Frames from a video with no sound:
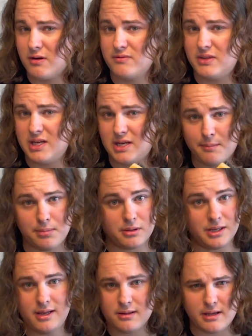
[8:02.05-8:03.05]
of the
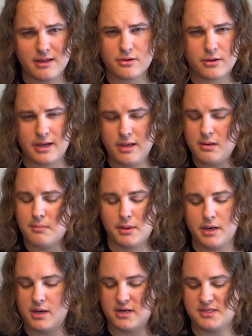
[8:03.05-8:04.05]
complete leather kit,
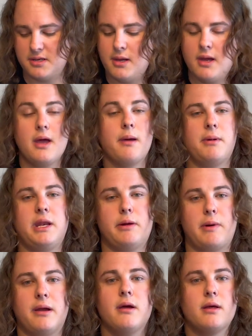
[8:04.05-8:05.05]
but it doesn't. But
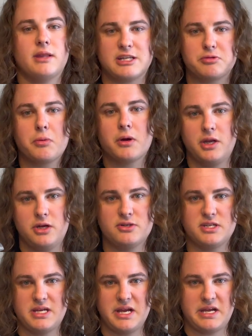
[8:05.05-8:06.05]
anyway, that's what we're gonna
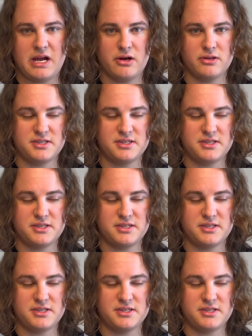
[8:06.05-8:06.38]
use to take care of the